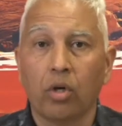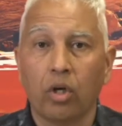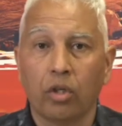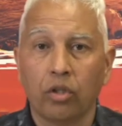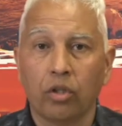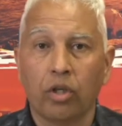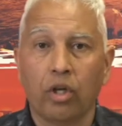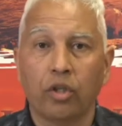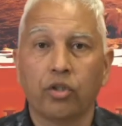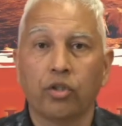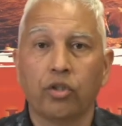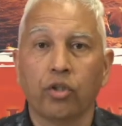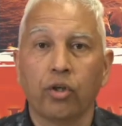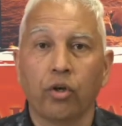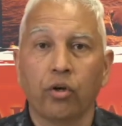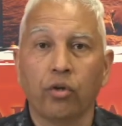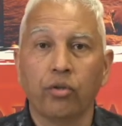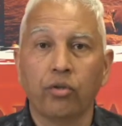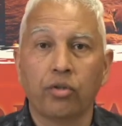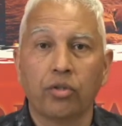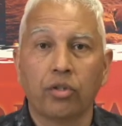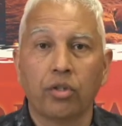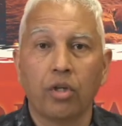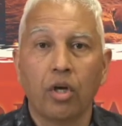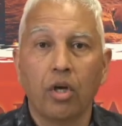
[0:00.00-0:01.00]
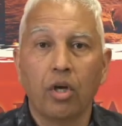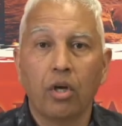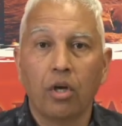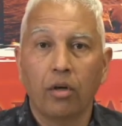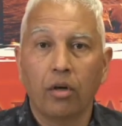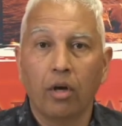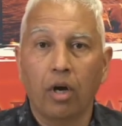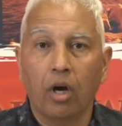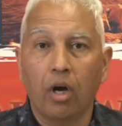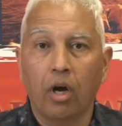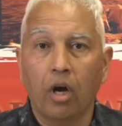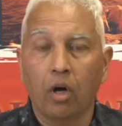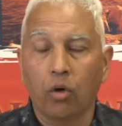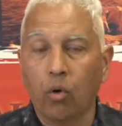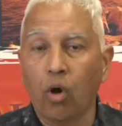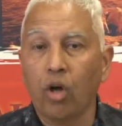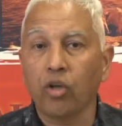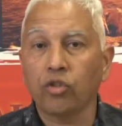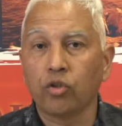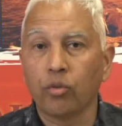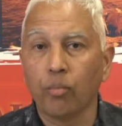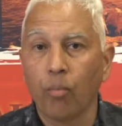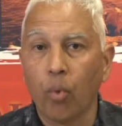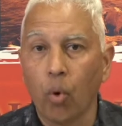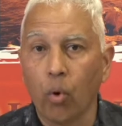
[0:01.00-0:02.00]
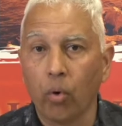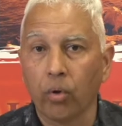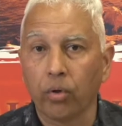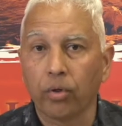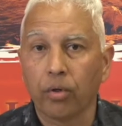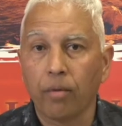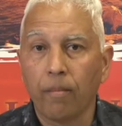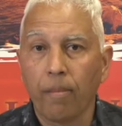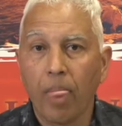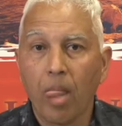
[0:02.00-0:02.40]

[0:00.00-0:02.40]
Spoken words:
concerns across the board,